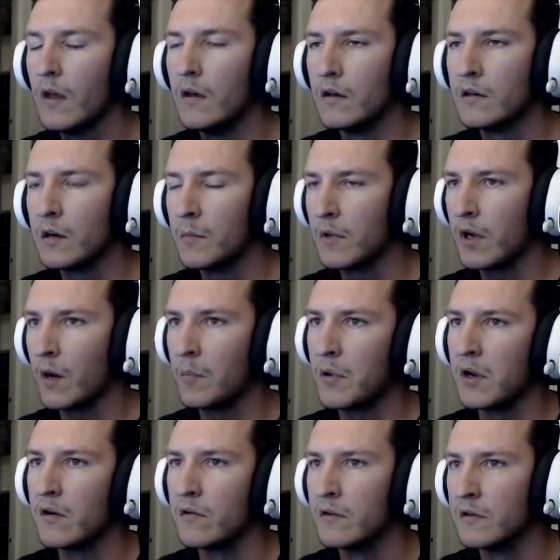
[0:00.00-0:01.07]
And coming up
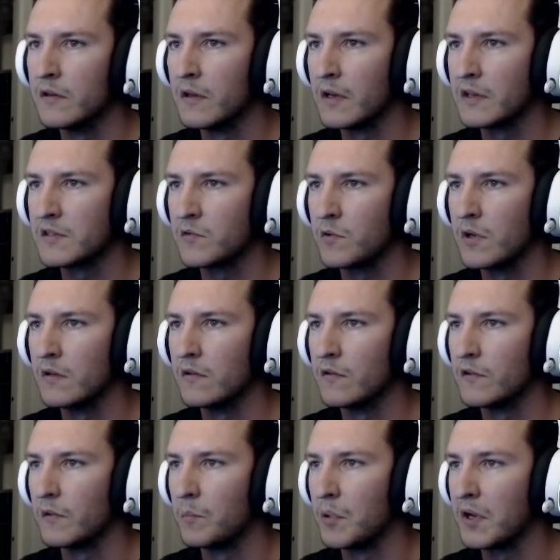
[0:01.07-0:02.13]
here in the next screen, there
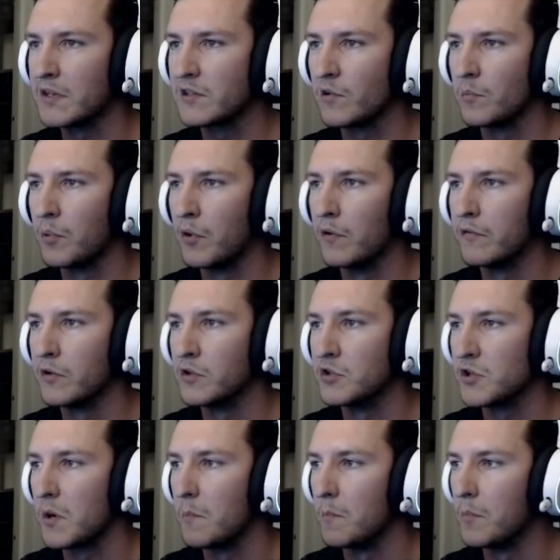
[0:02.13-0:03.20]
is a pixel perfect
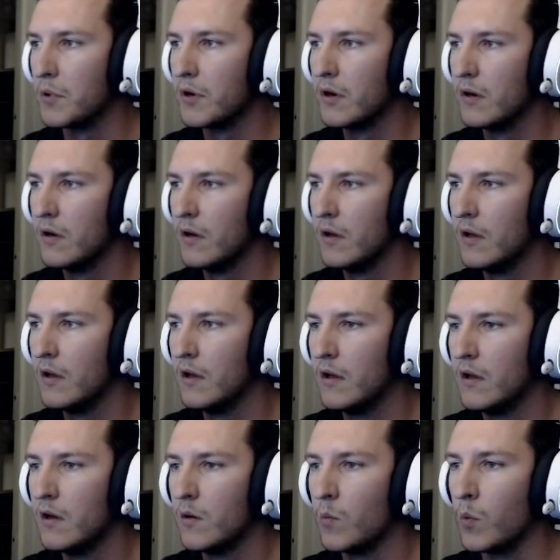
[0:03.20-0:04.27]
jump,
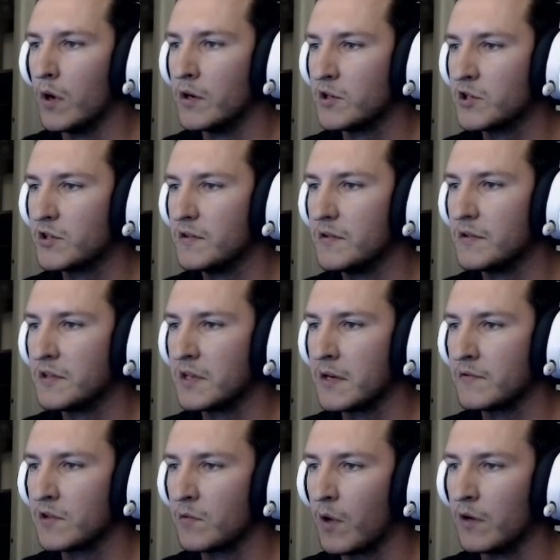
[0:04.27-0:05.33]
which
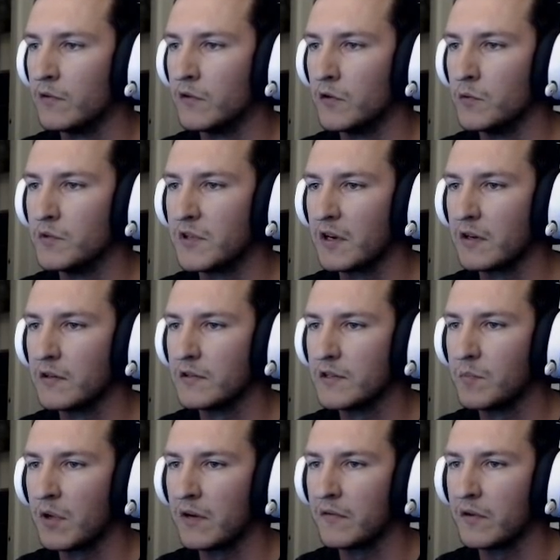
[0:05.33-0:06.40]
saves around 2 seconds.
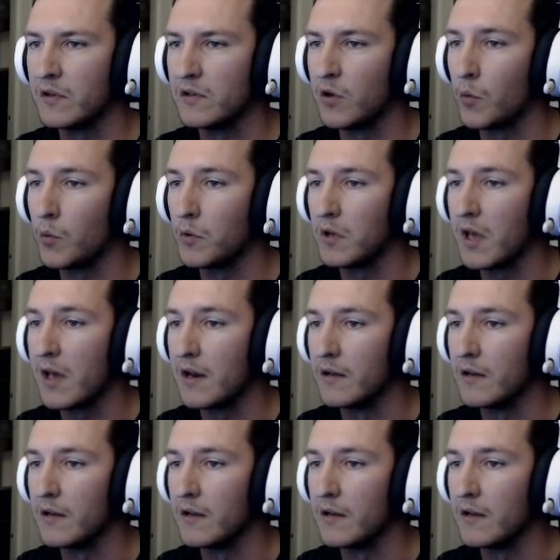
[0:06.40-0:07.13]
But if I don't get